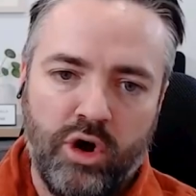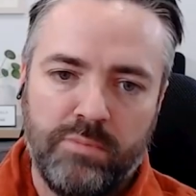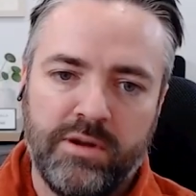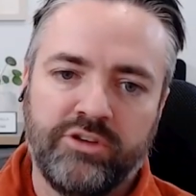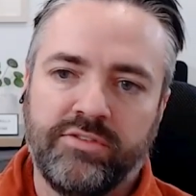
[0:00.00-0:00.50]

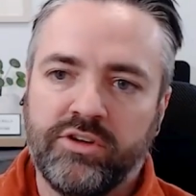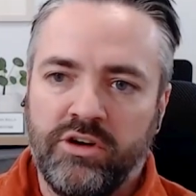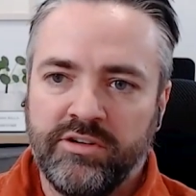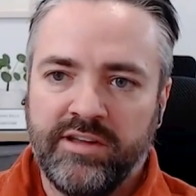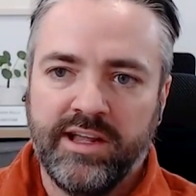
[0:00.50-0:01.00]
bunch of
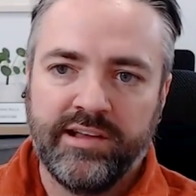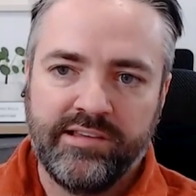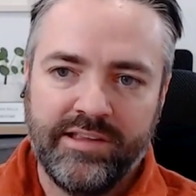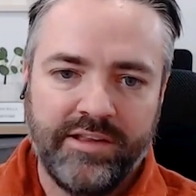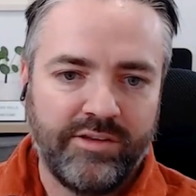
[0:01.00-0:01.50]

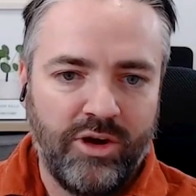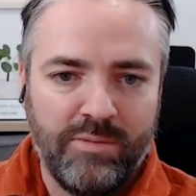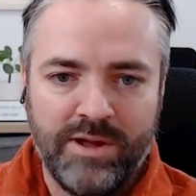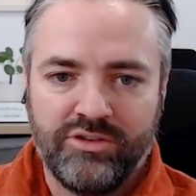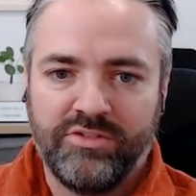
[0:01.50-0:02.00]
context and there's a whole
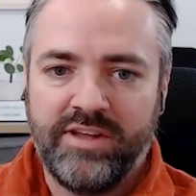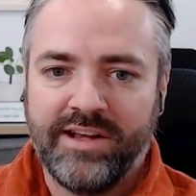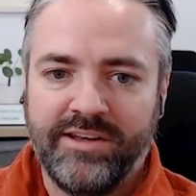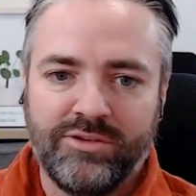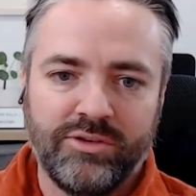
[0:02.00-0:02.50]
bunch of
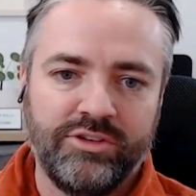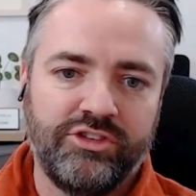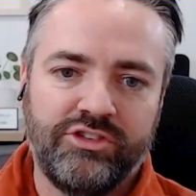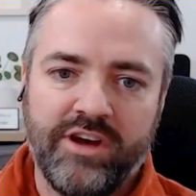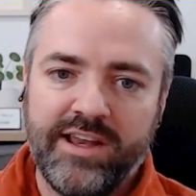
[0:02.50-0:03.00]
technical
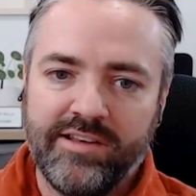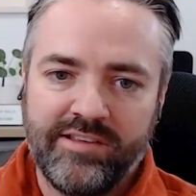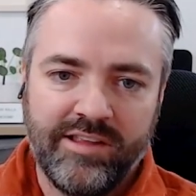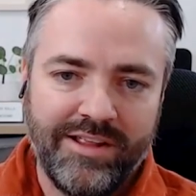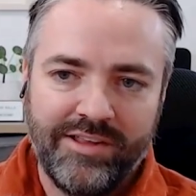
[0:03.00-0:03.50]

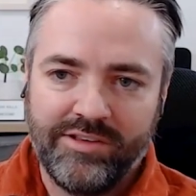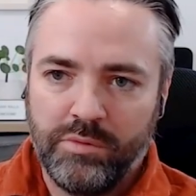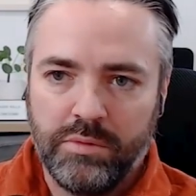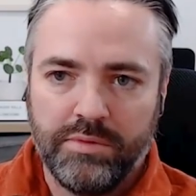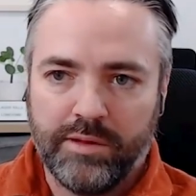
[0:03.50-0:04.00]
constraints. And there's,
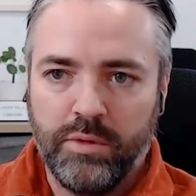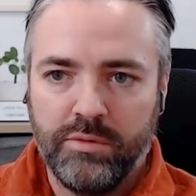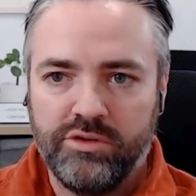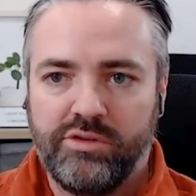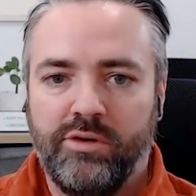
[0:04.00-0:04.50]
like we
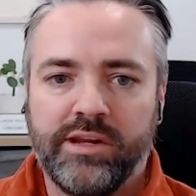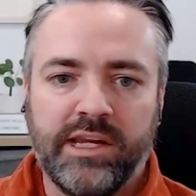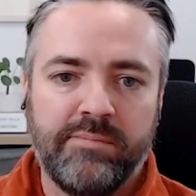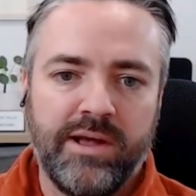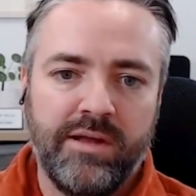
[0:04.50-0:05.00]
were just
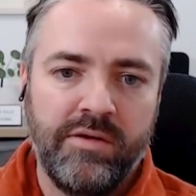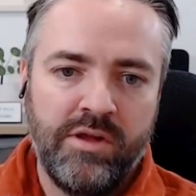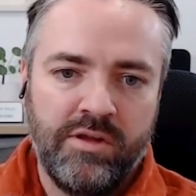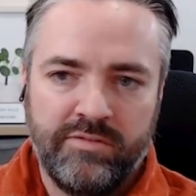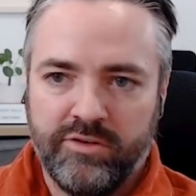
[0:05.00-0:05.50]
talking about,
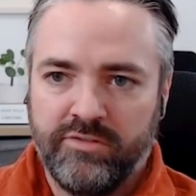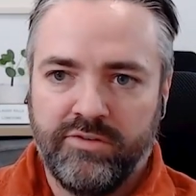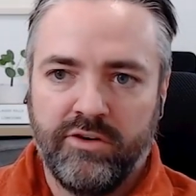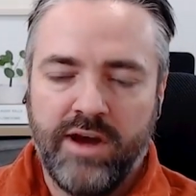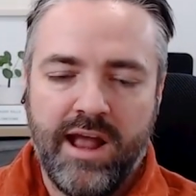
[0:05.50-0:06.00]

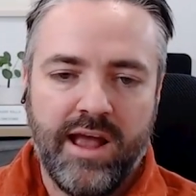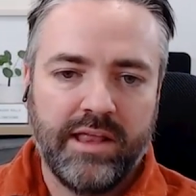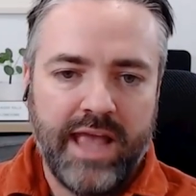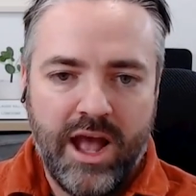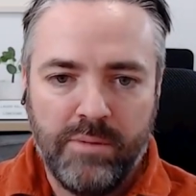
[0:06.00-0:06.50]
for
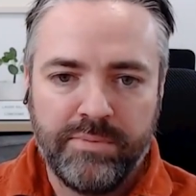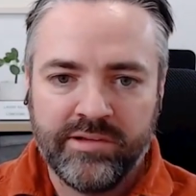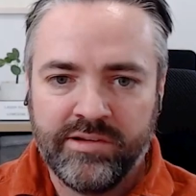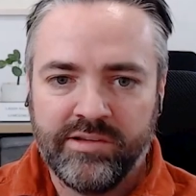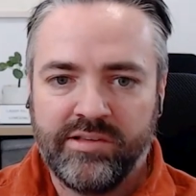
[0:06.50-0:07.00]
our
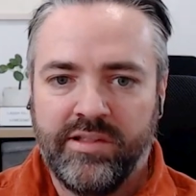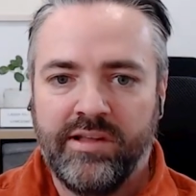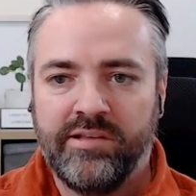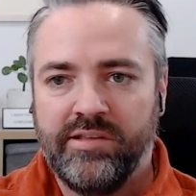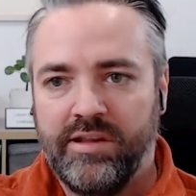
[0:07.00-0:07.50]
business,
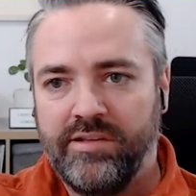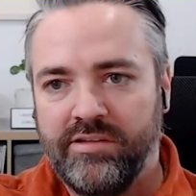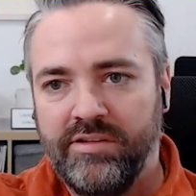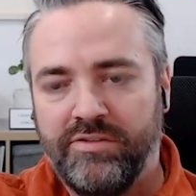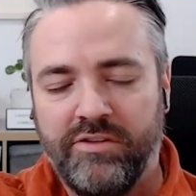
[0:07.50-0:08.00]
there's
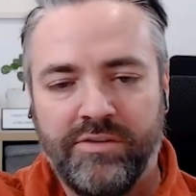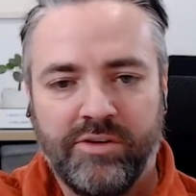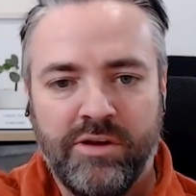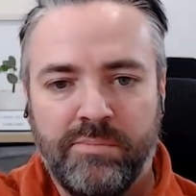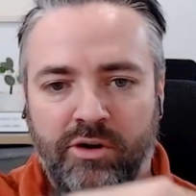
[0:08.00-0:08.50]
different
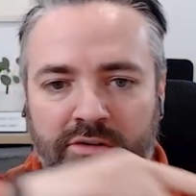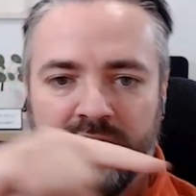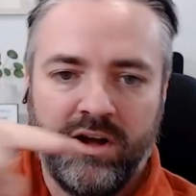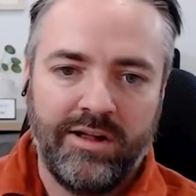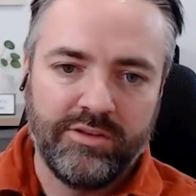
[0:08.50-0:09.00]
kind of
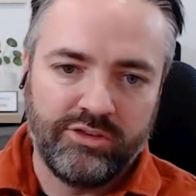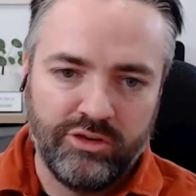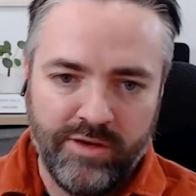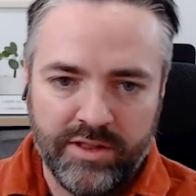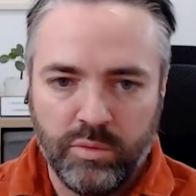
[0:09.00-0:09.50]
profiles
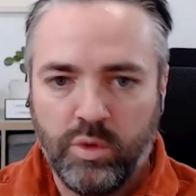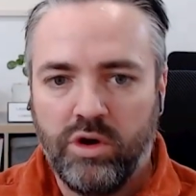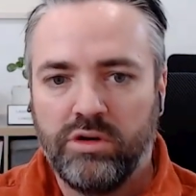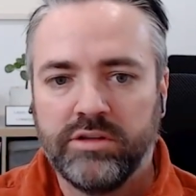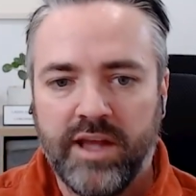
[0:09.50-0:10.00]
throughout the
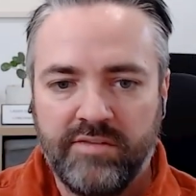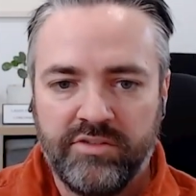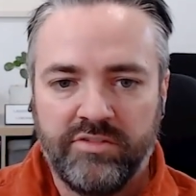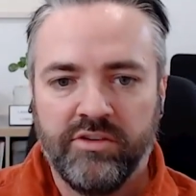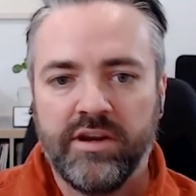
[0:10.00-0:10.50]
world that have different